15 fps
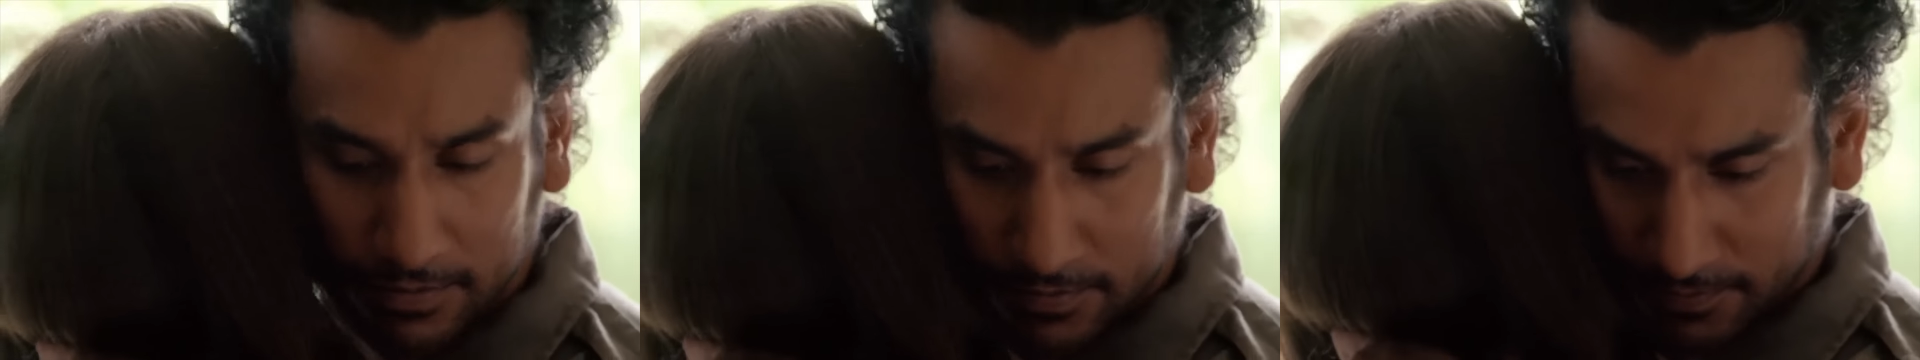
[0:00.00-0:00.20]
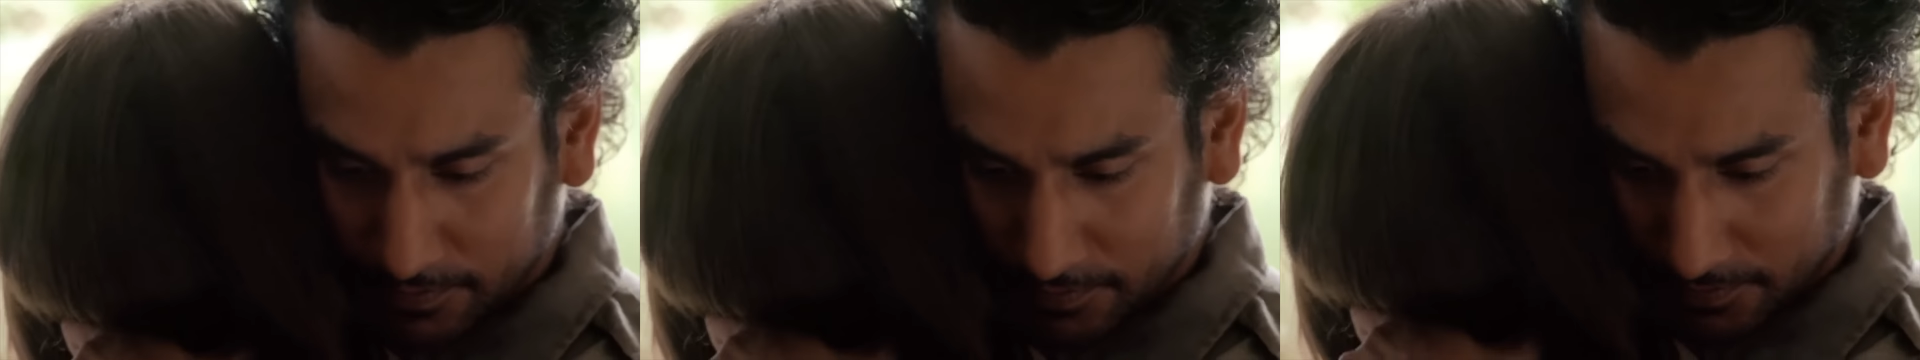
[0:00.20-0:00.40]

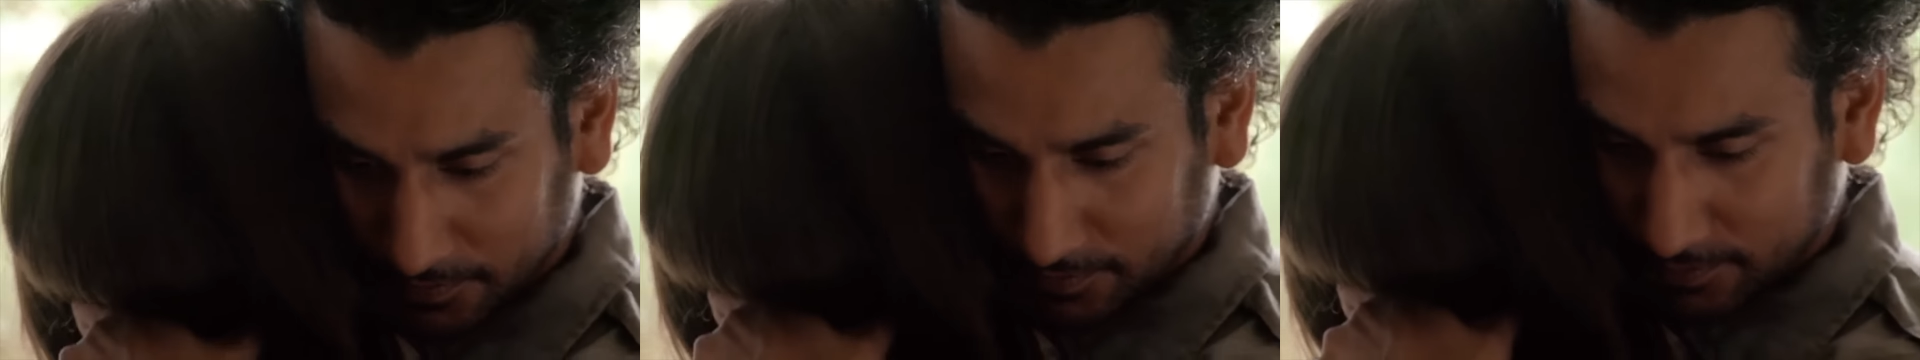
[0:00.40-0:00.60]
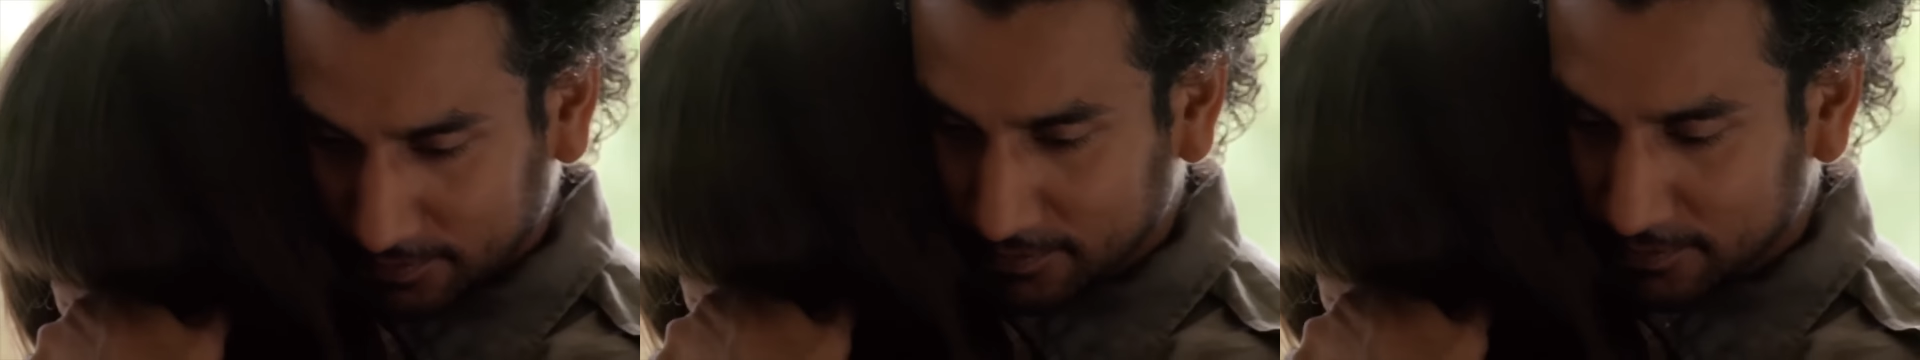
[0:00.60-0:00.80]
It is
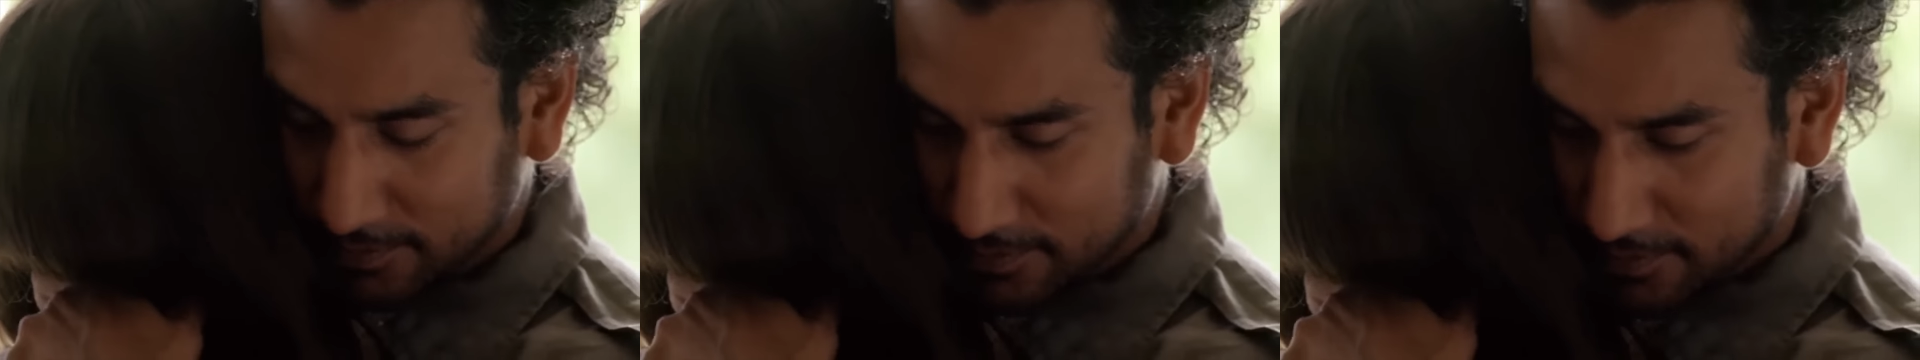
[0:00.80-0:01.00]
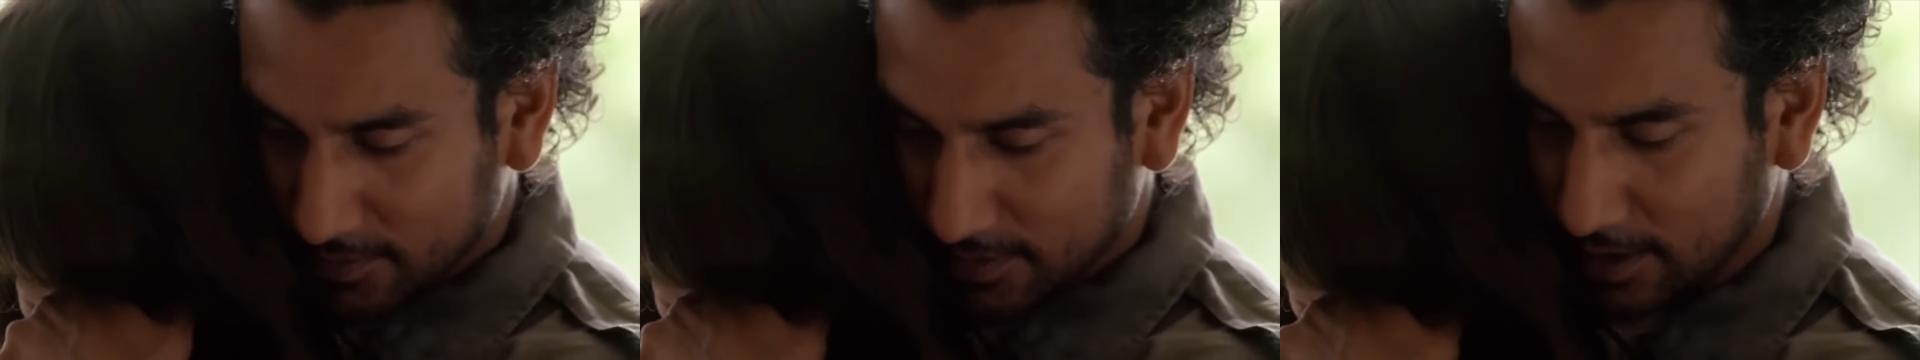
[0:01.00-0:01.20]
these
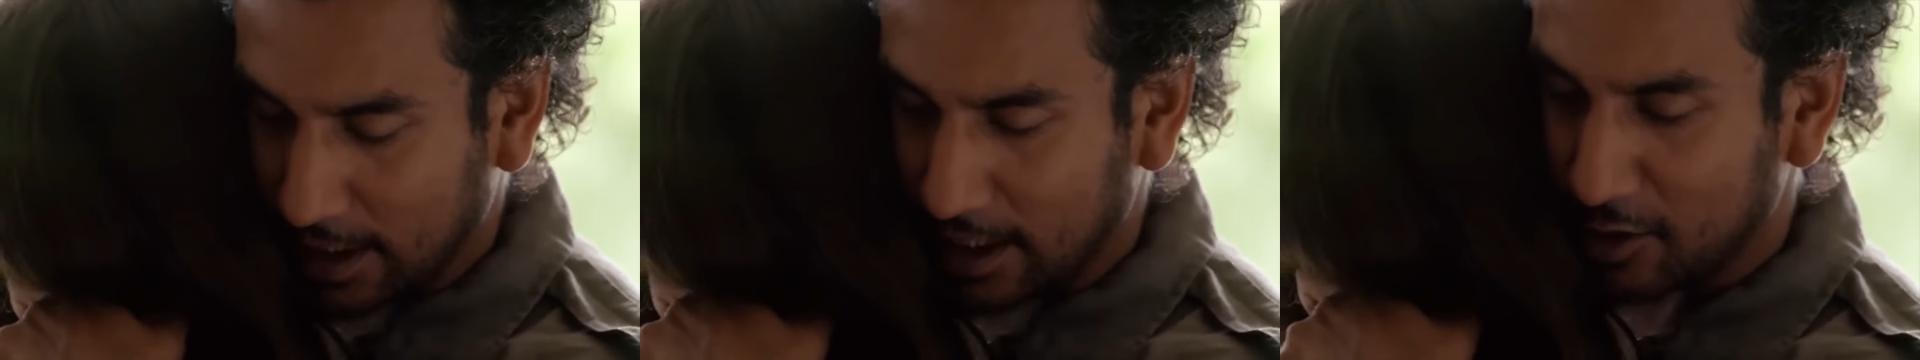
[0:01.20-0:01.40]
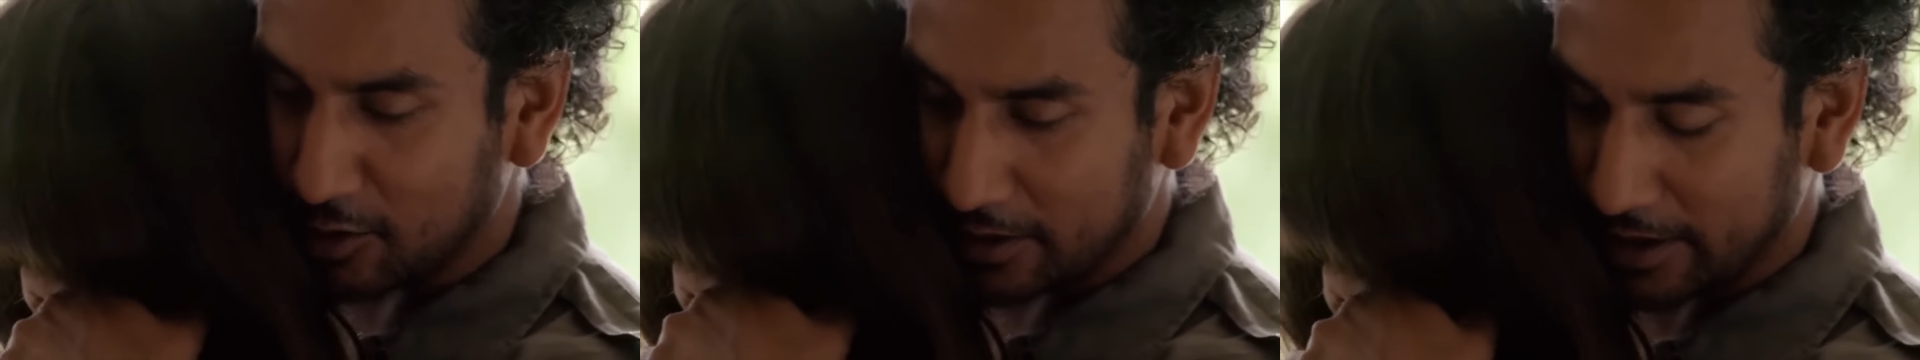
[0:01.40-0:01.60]
final
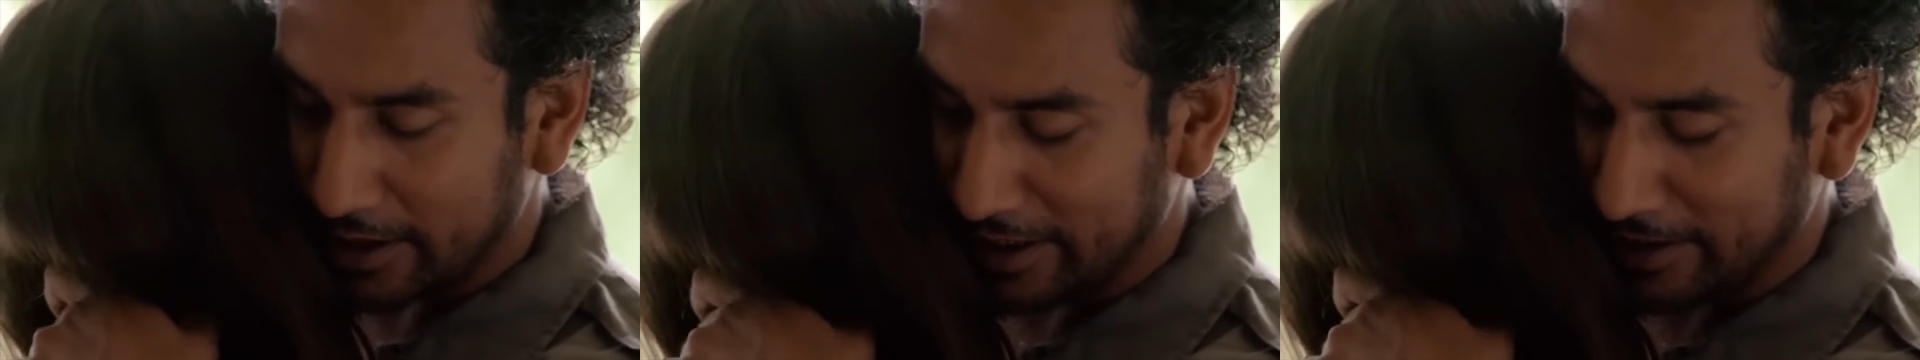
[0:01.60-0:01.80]
choices